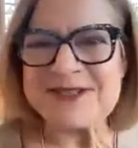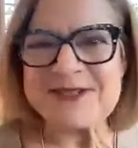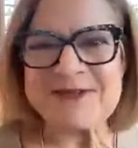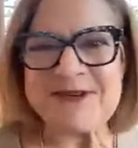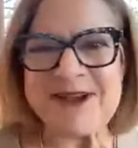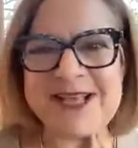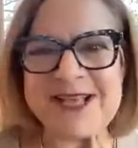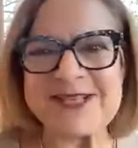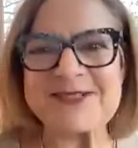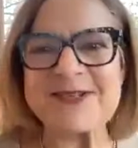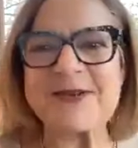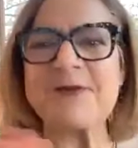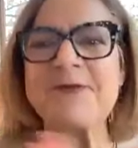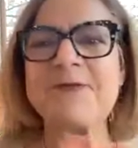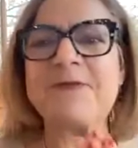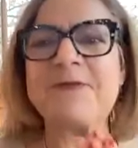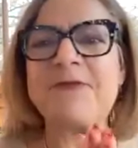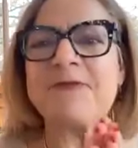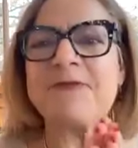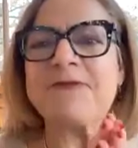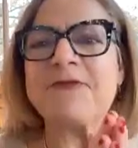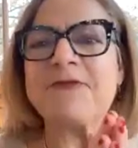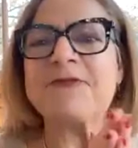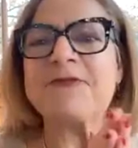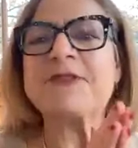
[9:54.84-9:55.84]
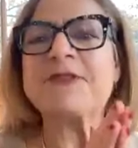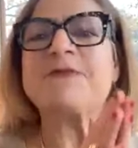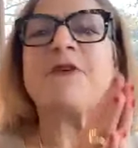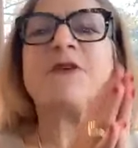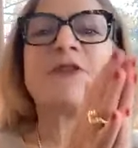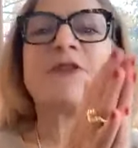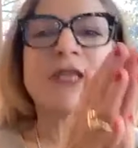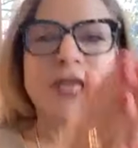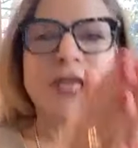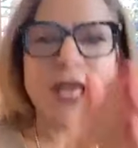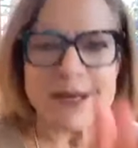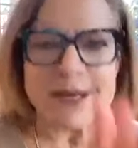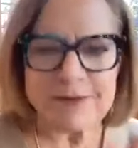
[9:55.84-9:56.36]
address. So, first of all,
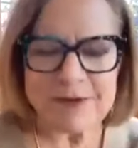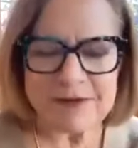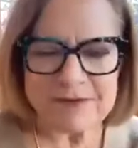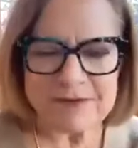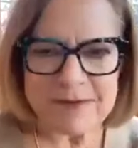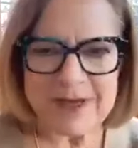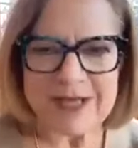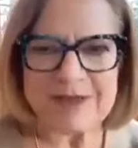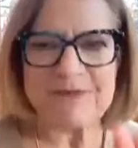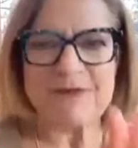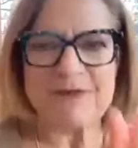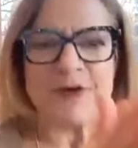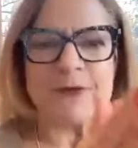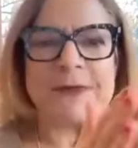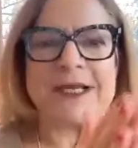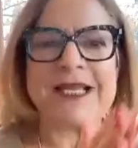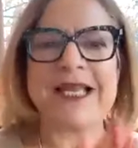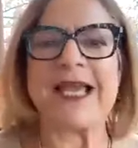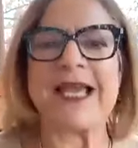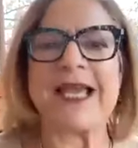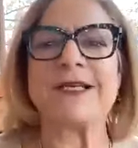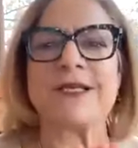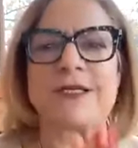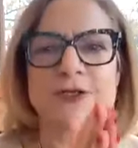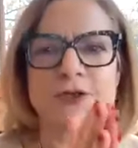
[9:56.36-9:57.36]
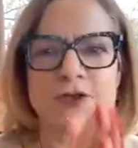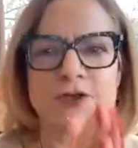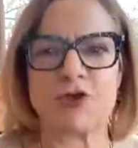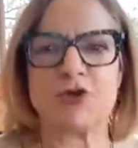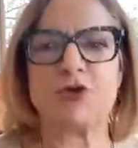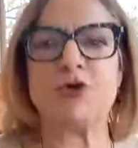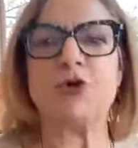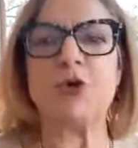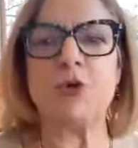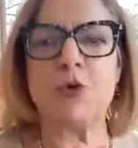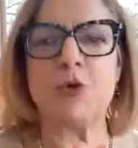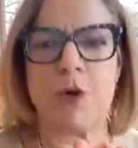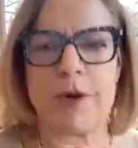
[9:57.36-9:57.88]
the name of my firm again is
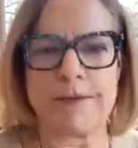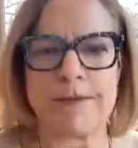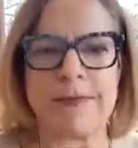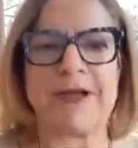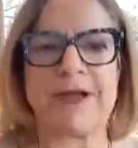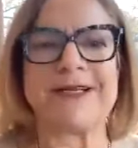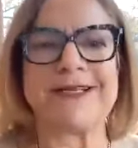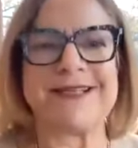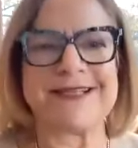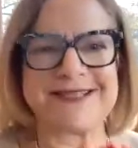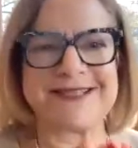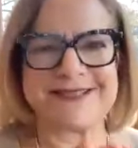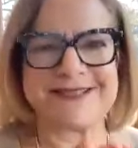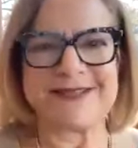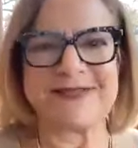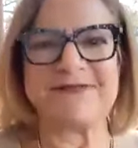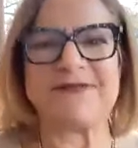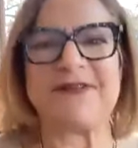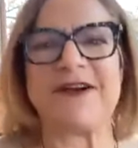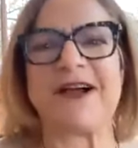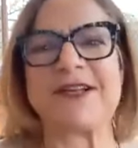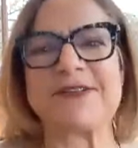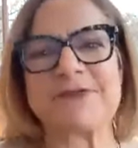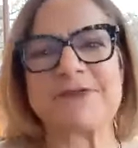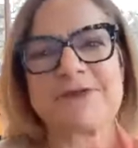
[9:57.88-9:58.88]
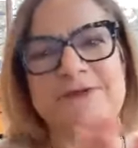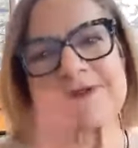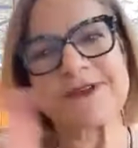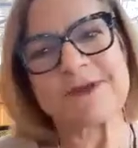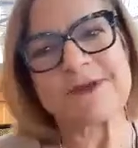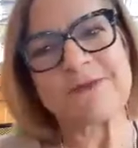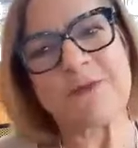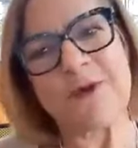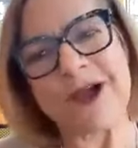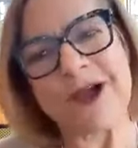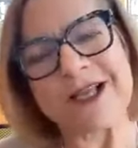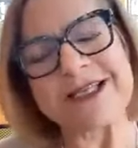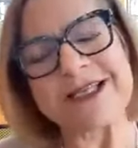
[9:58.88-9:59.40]
True Abundance Advisors.
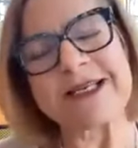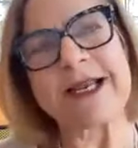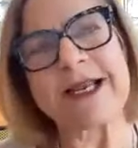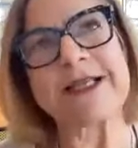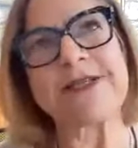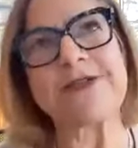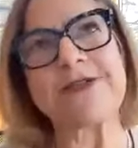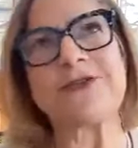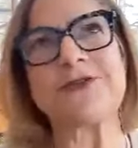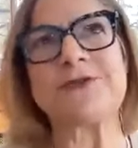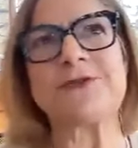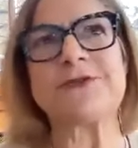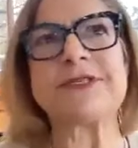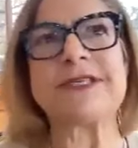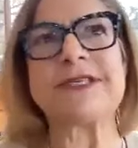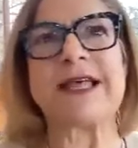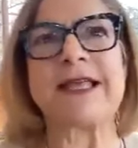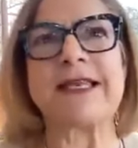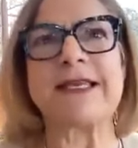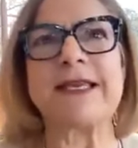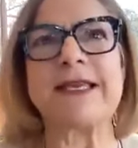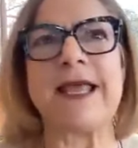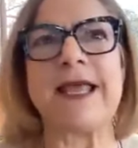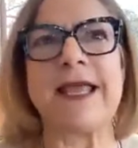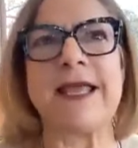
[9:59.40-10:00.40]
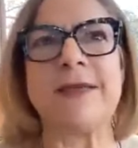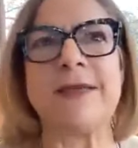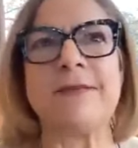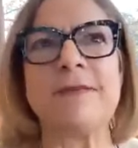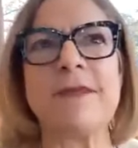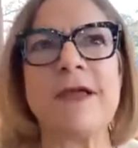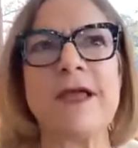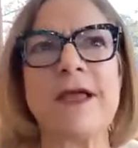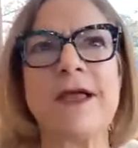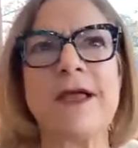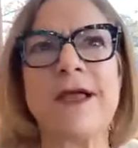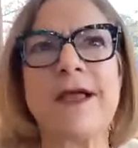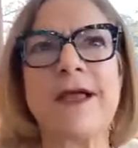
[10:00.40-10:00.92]
And why did I choose that name?
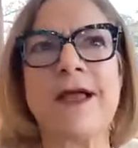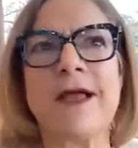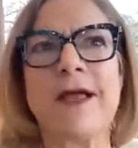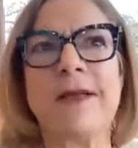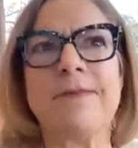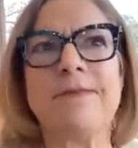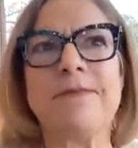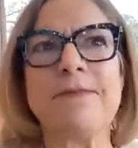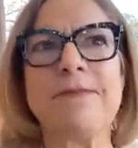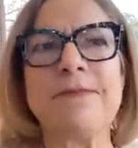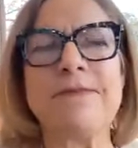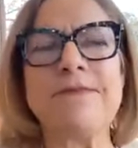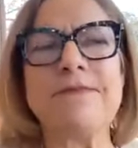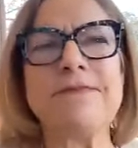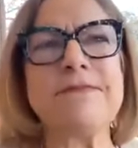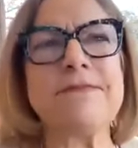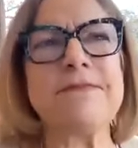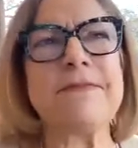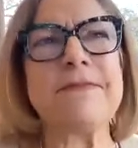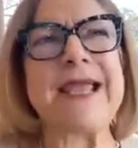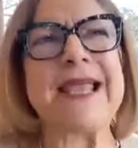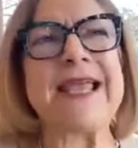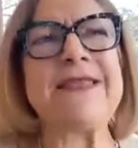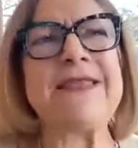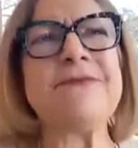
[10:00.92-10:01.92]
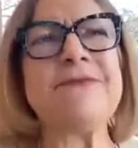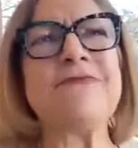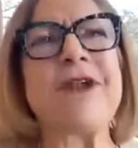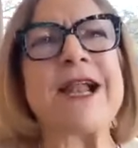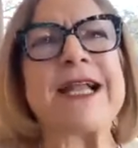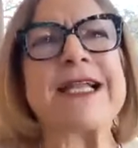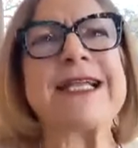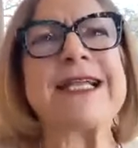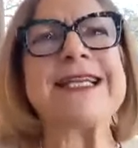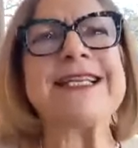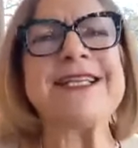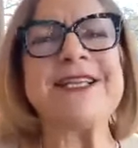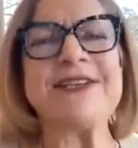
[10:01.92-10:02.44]
In
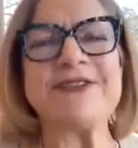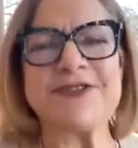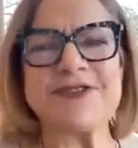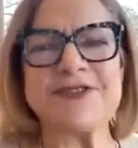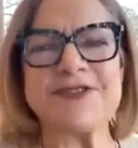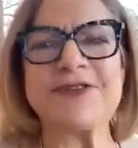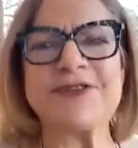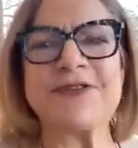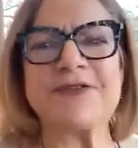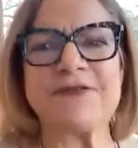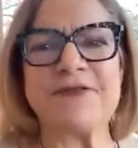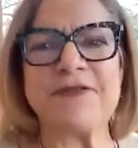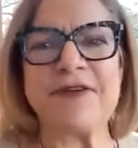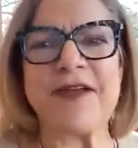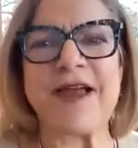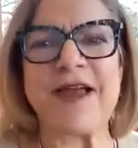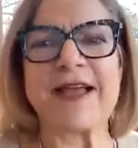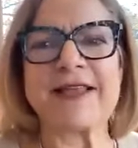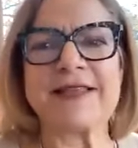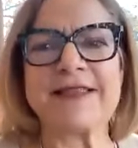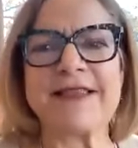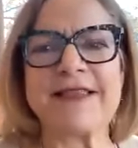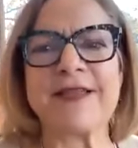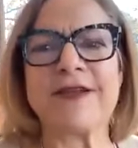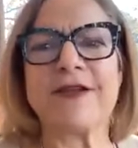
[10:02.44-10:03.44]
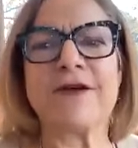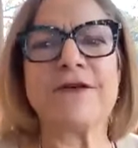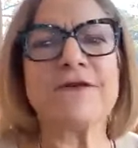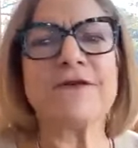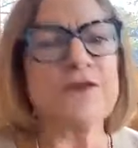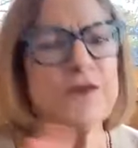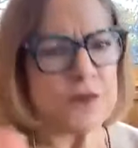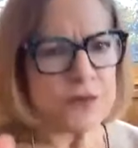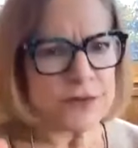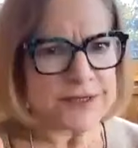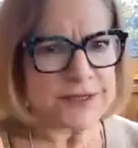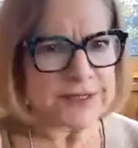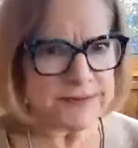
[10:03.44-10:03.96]
recognition of the fact that, of
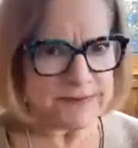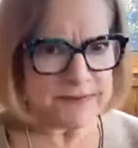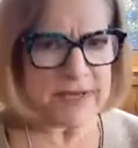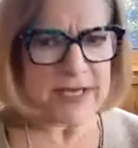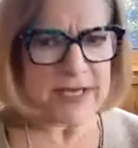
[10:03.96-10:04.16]
course,